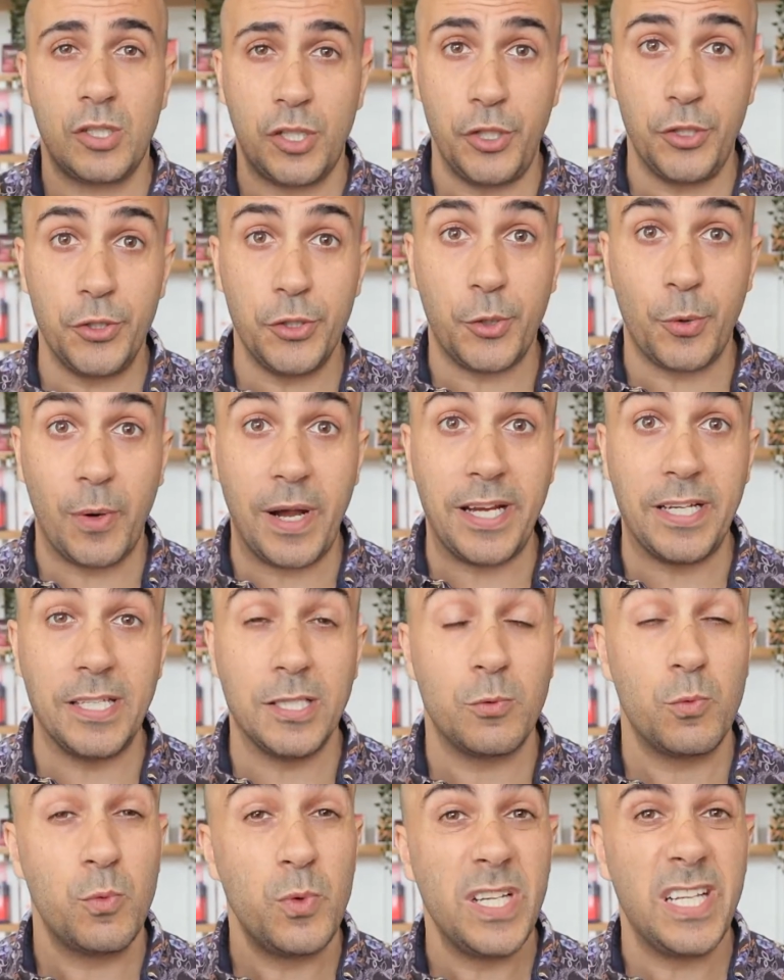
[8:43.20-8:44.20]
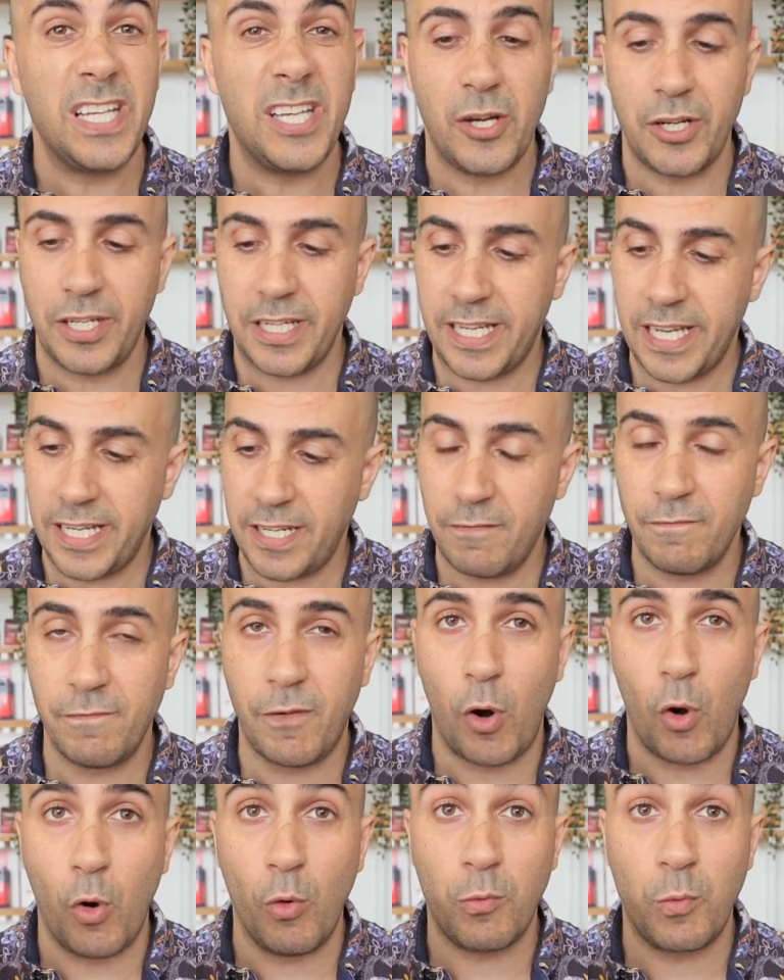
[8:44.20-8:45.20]
Q graders really only get
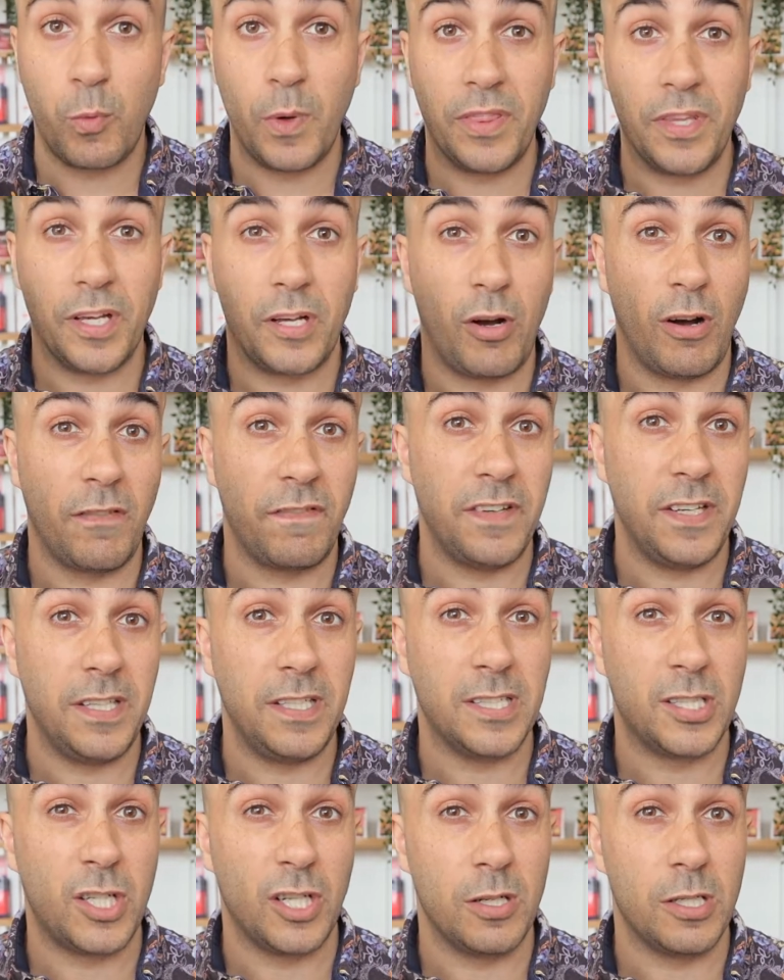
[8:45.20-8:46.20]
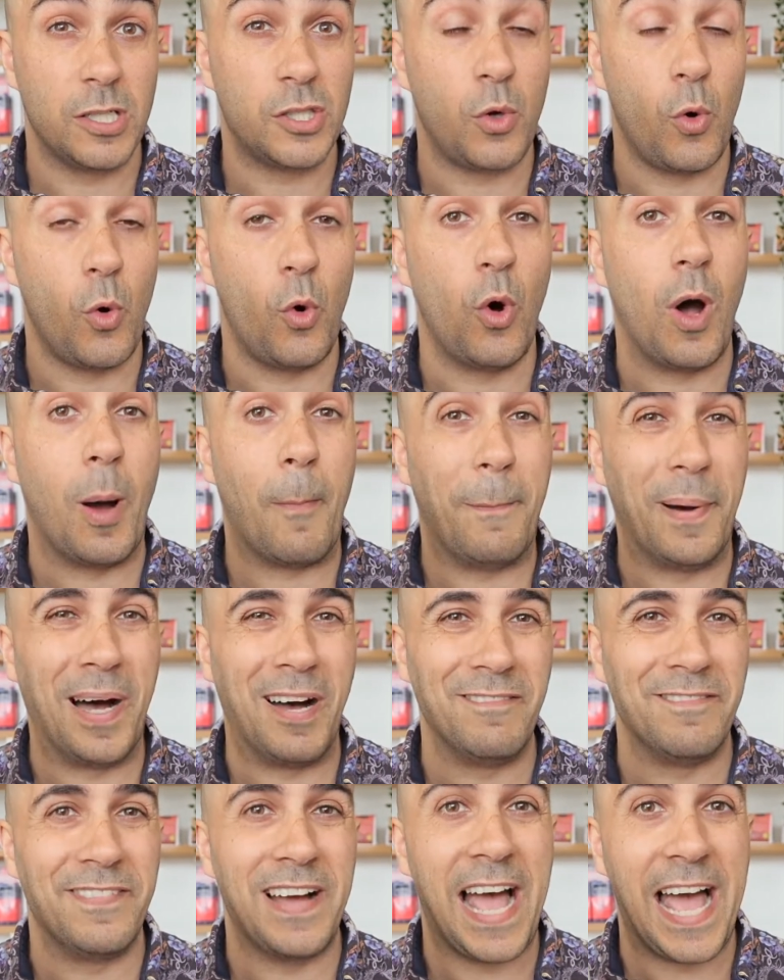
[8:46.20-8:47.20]
involved when the coffee is going to score
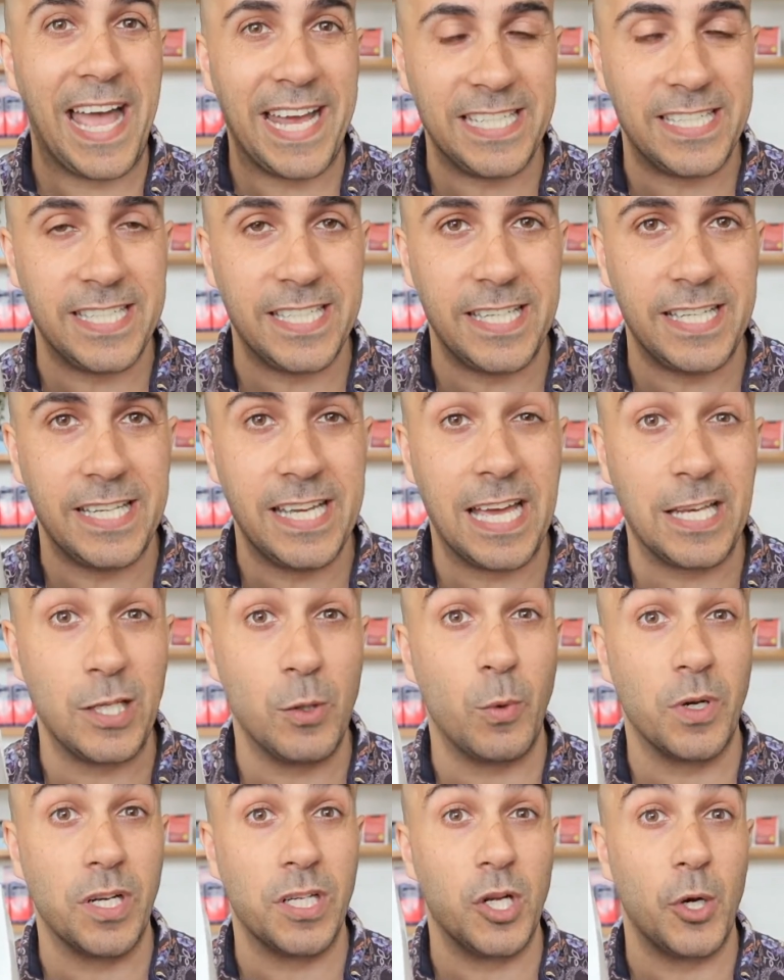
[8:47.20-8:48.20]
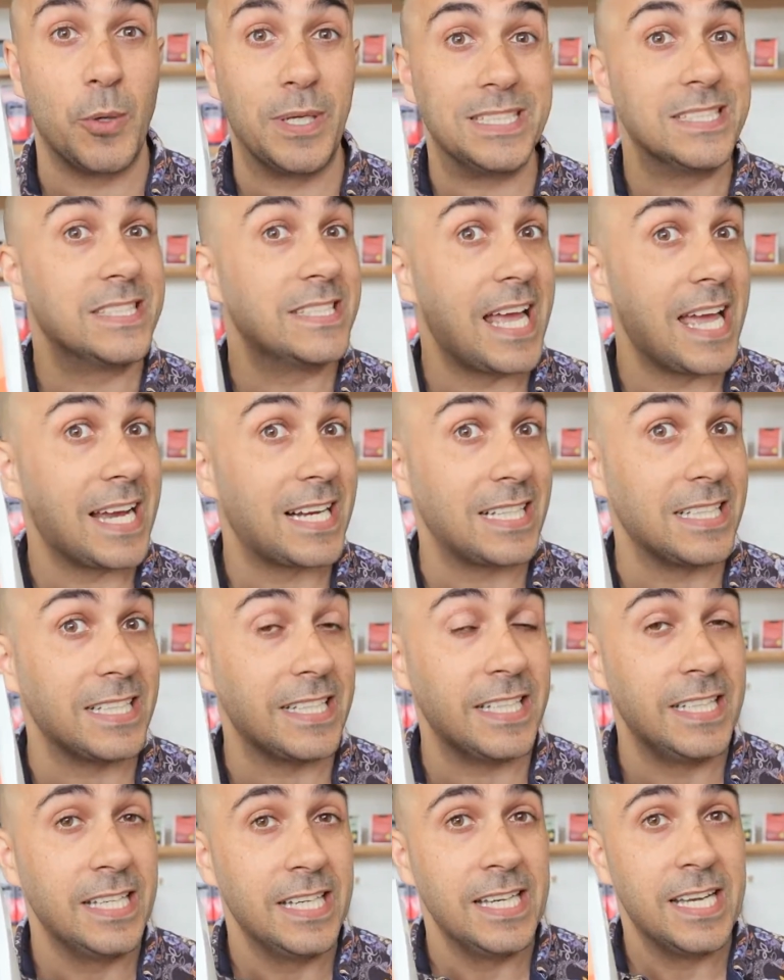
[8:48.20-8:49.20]
above 80, and you want to know
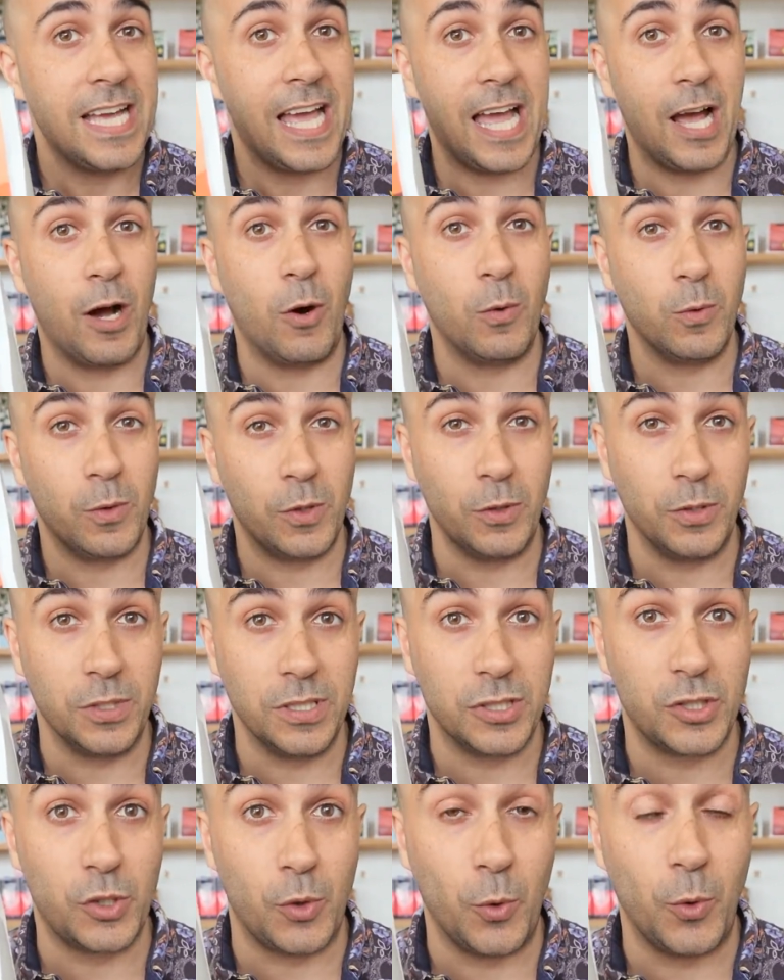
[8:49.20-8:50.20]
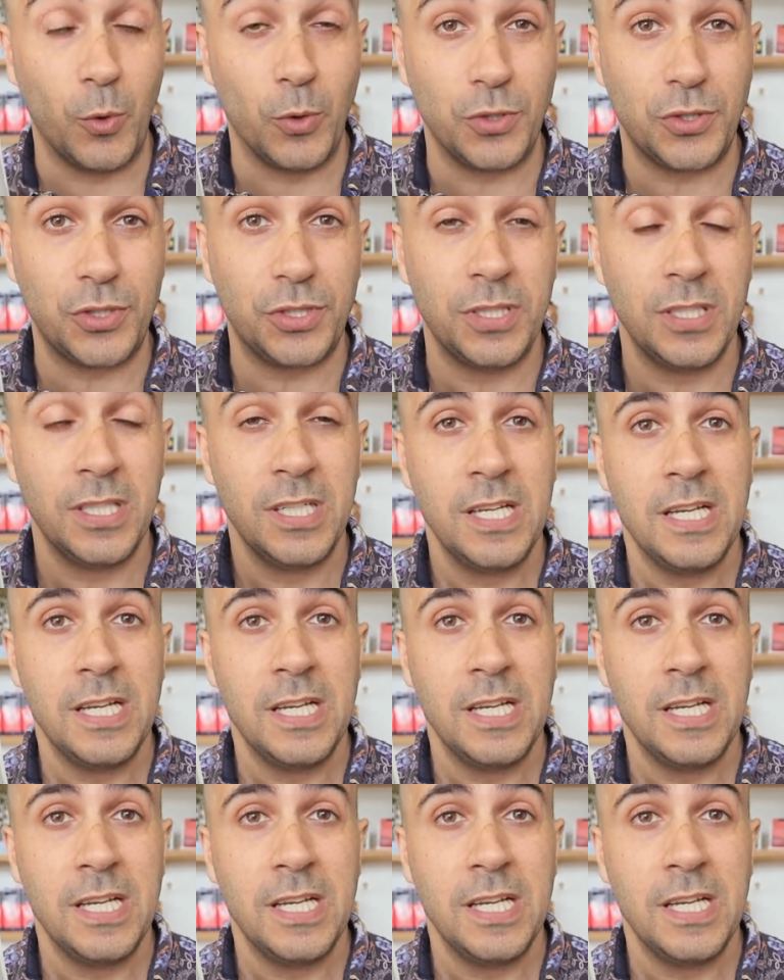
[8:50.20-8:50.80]
exactly how good it scores.